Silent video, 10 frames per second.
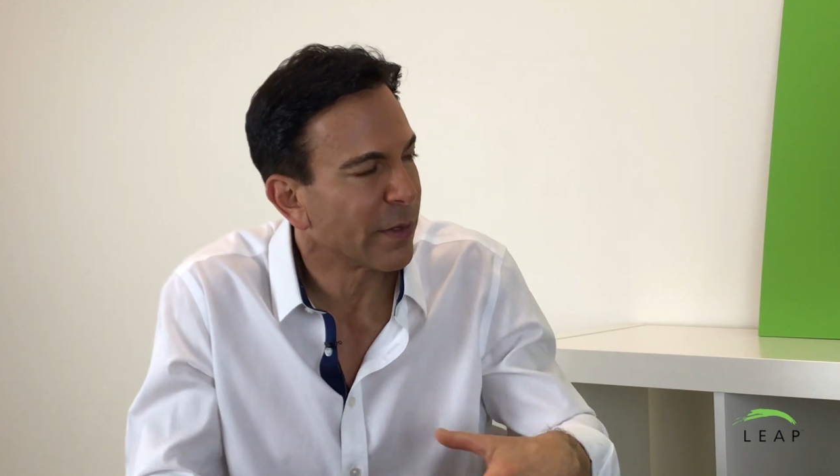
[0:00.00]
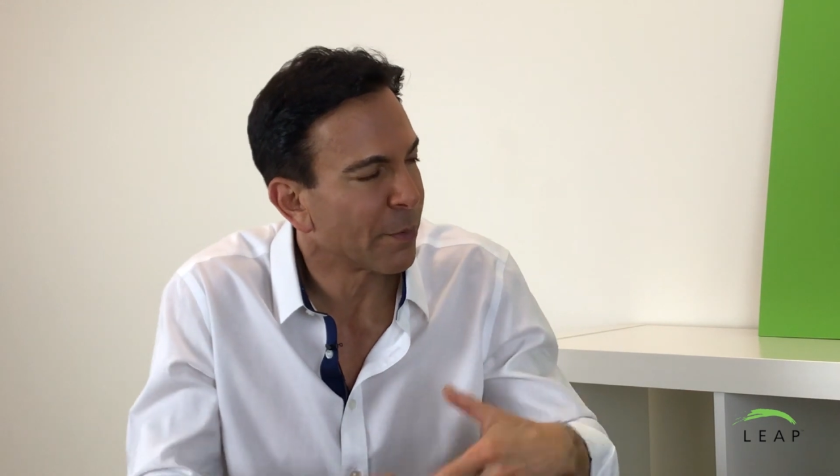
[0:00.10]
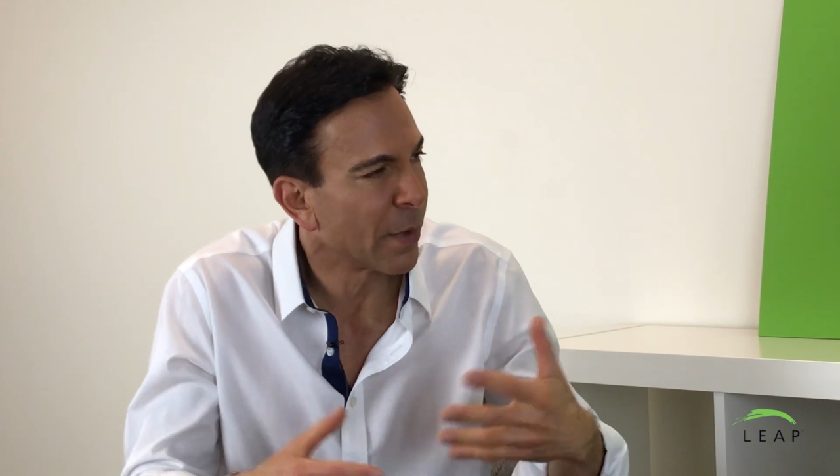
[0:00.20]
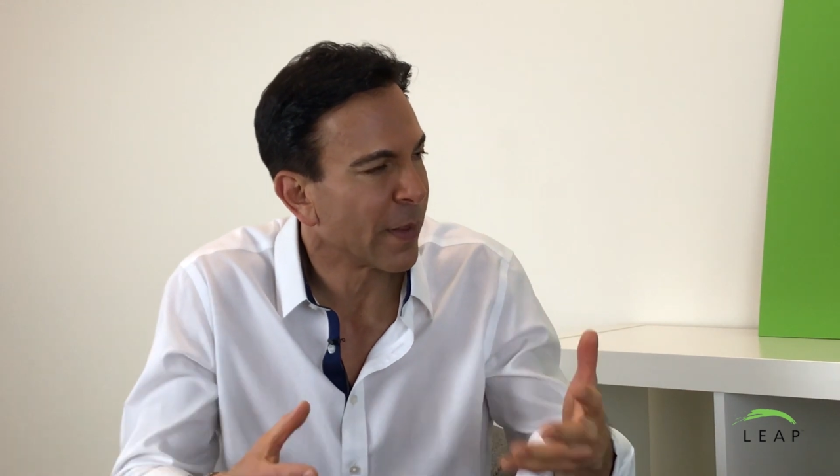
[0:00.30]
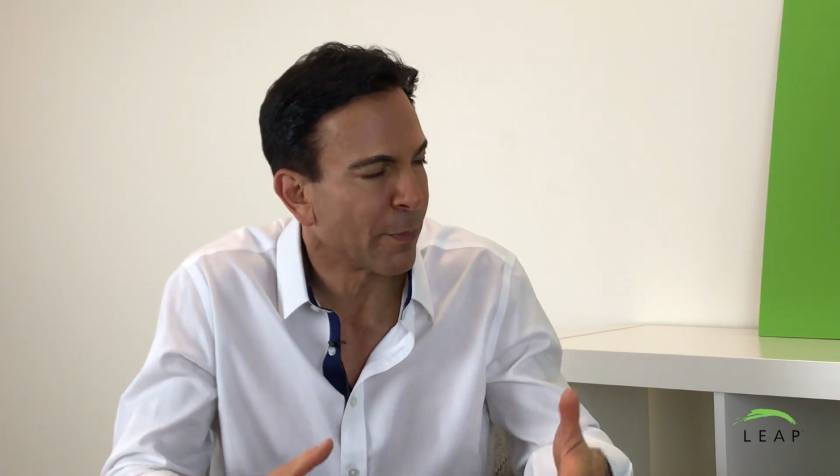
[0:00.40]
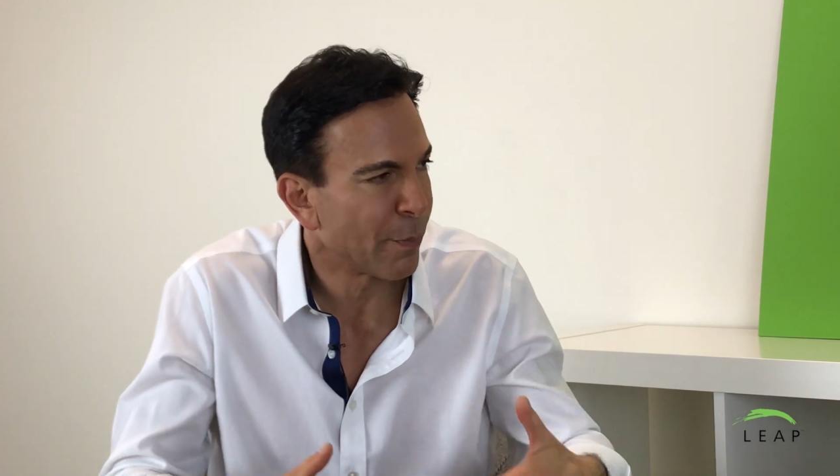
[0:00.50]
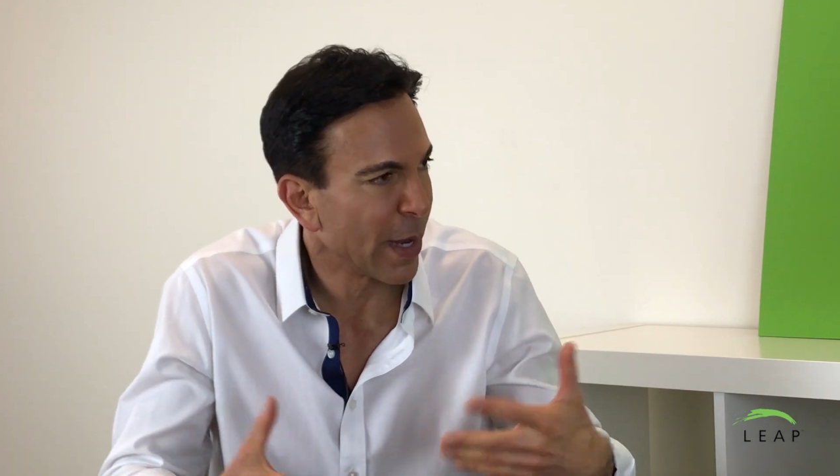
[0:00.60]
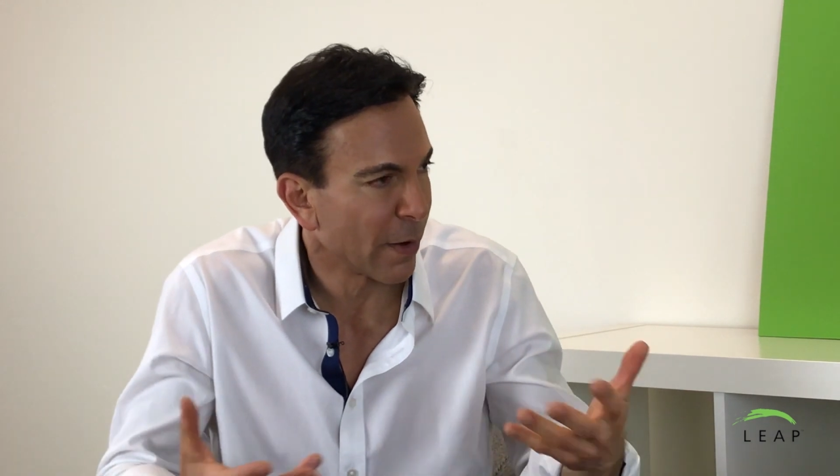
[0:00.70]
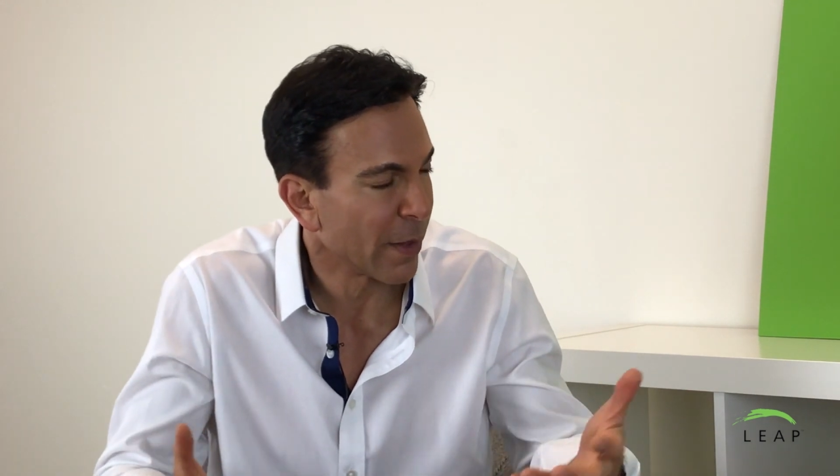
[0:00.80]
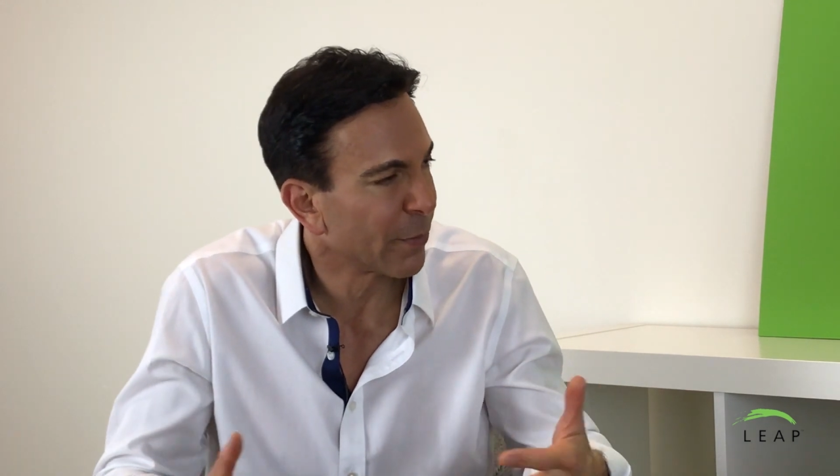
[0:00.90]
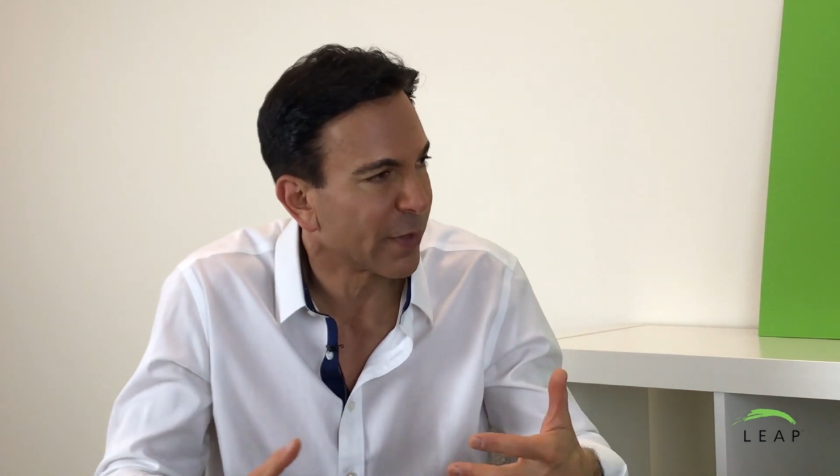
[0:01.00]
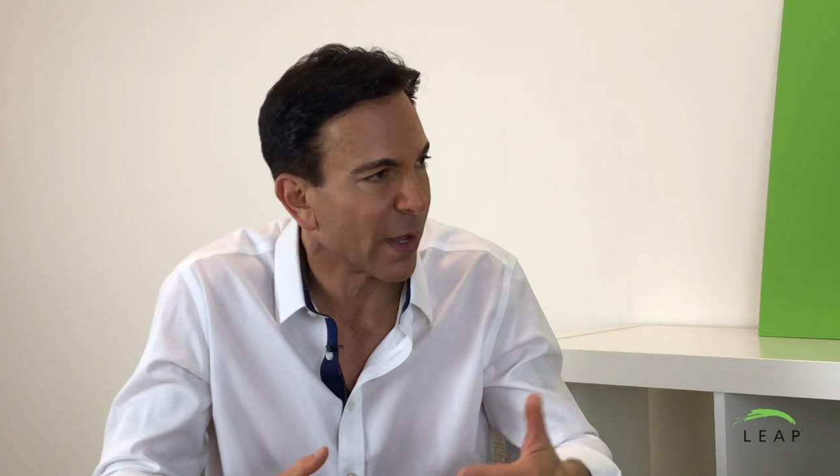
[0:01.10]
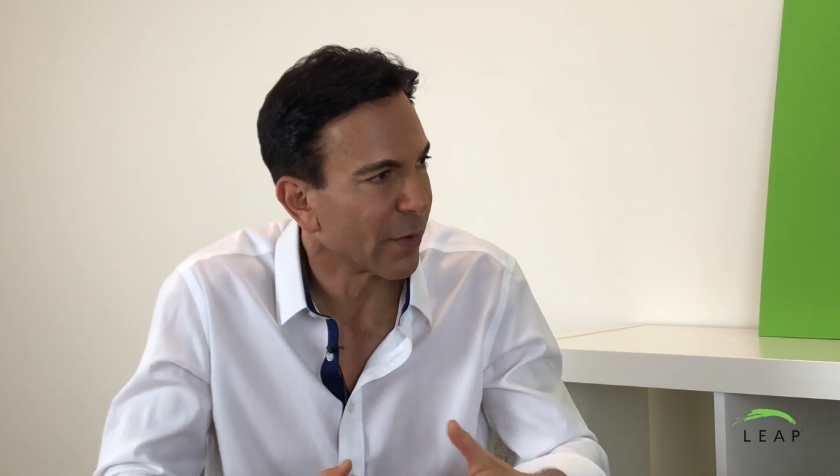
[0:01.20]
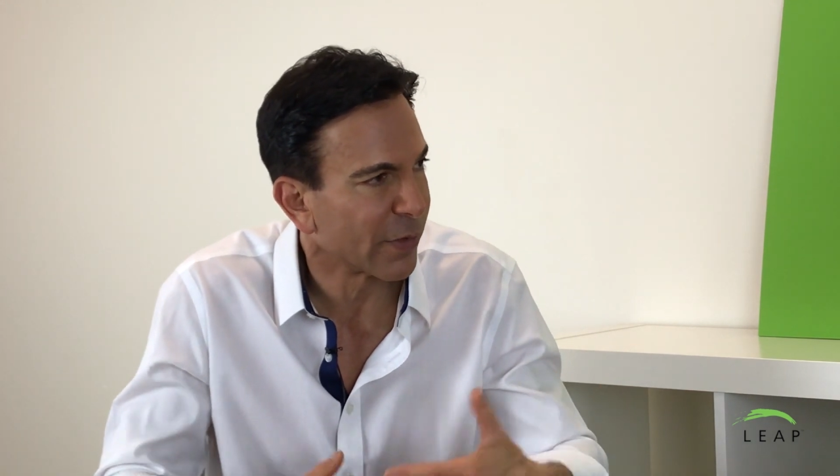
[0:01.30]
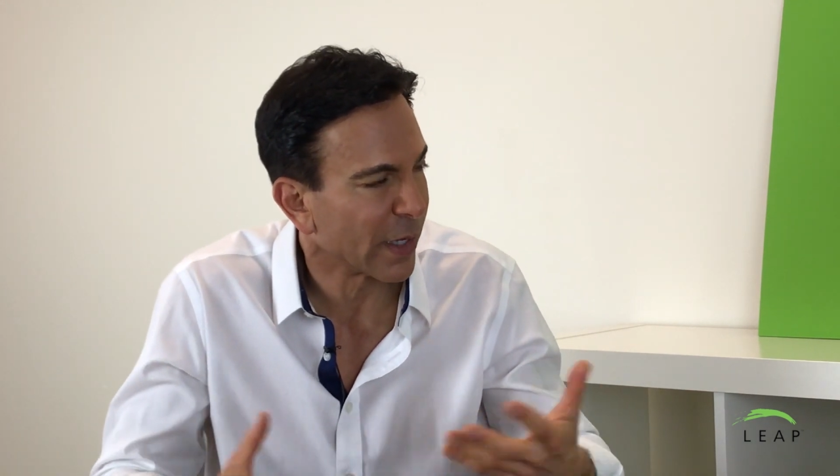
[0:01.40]
to prepare
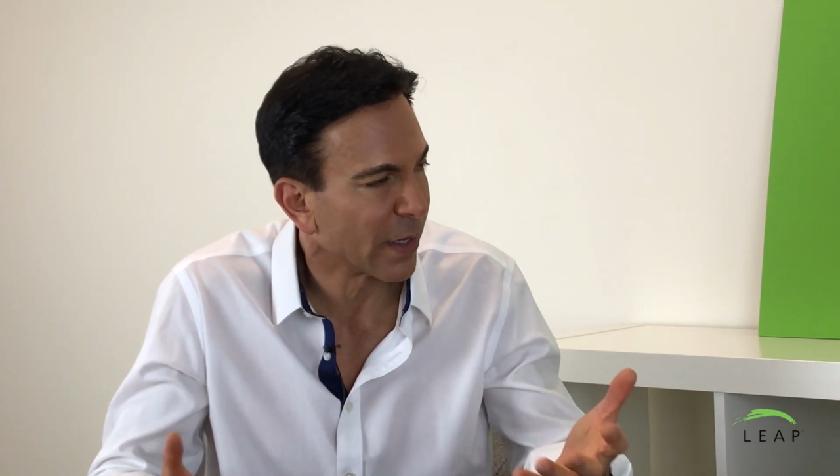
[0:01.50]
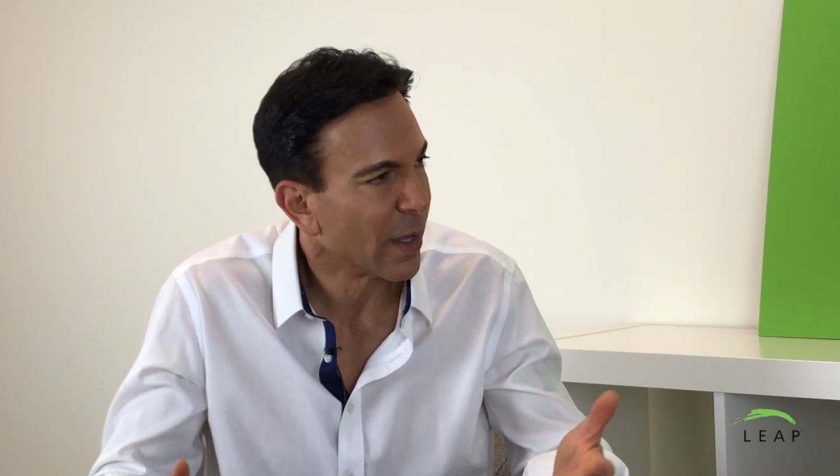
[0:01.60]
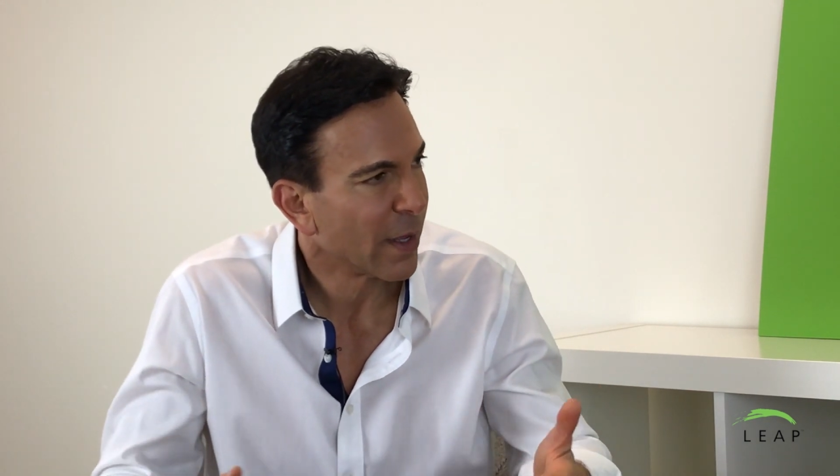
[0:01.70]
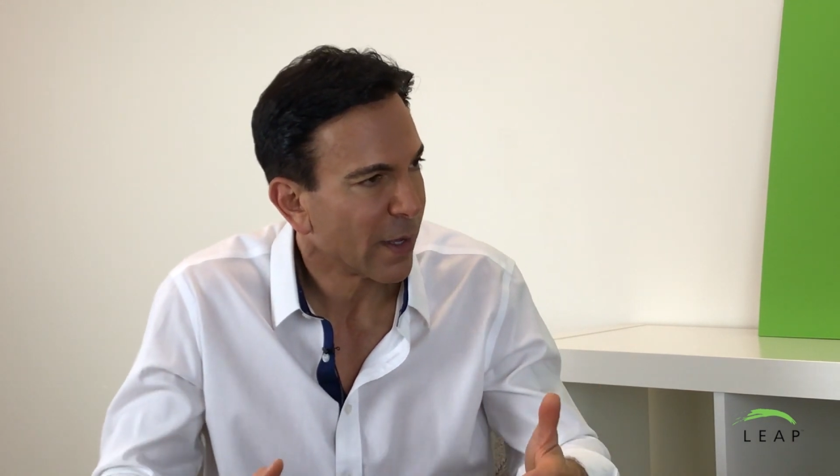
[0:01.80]
themselves and